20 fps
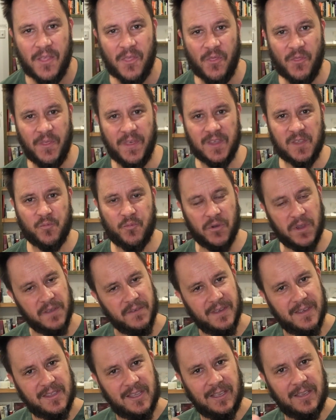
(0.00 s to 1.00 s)
This
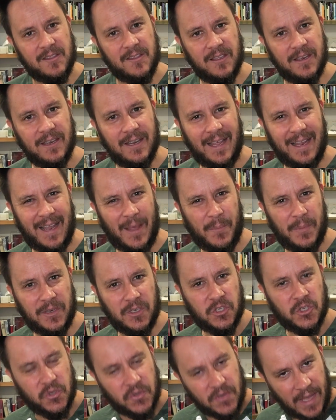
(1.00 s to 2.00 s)
previous incident had
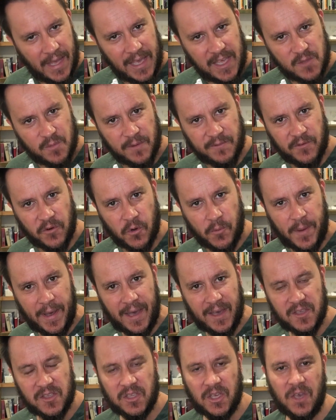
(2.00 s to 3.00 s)
happened 2 days before
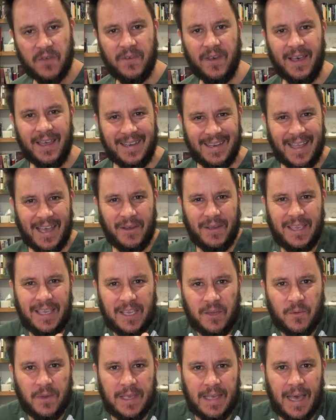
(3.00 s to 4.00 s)
Passover, and now
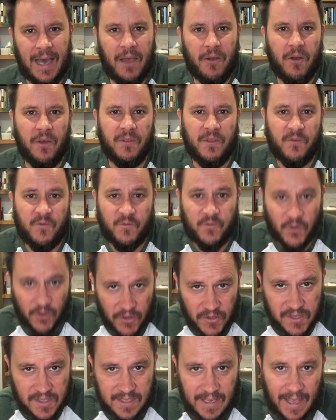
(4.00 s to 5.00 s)
here we are on the
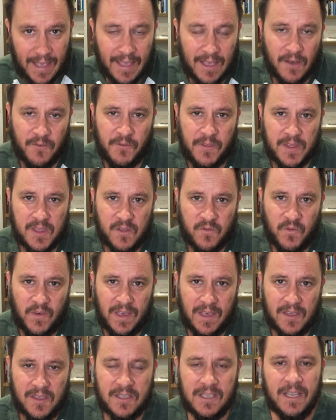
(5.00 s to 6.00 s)
first day of this
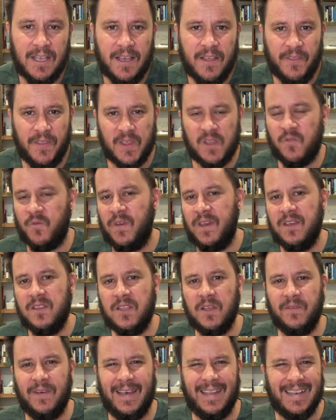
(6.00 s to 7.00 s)
feast
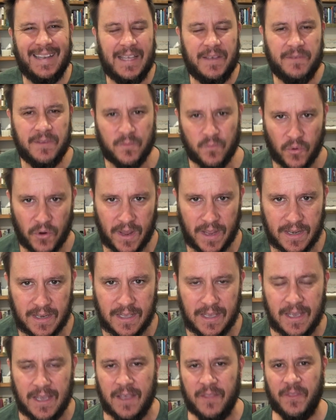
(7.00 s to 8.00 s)
of unleavened bread,
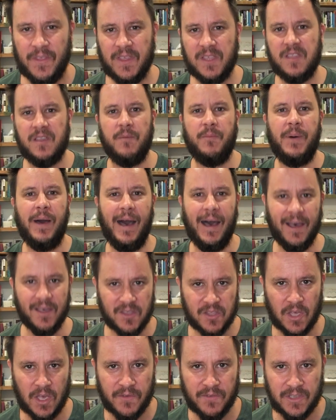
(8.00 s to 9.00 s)
this
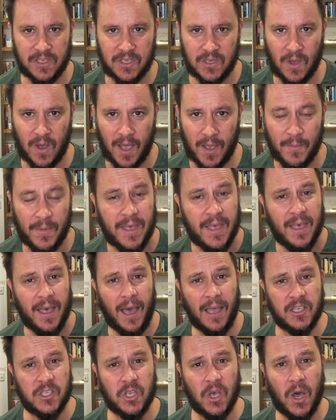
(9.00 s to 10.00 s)
Passover time,
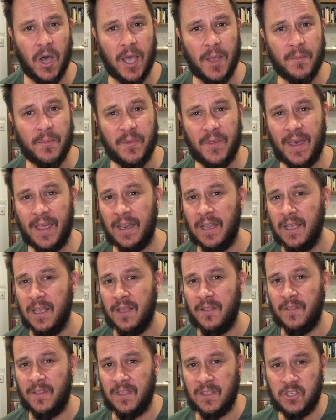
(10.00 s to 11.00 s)
a time that
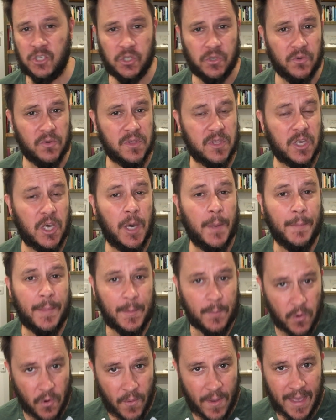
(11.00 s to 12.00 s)
the Jews
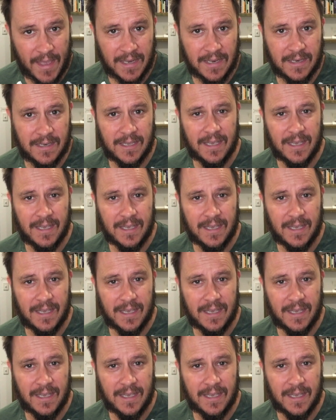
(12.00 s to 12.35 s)
commemorated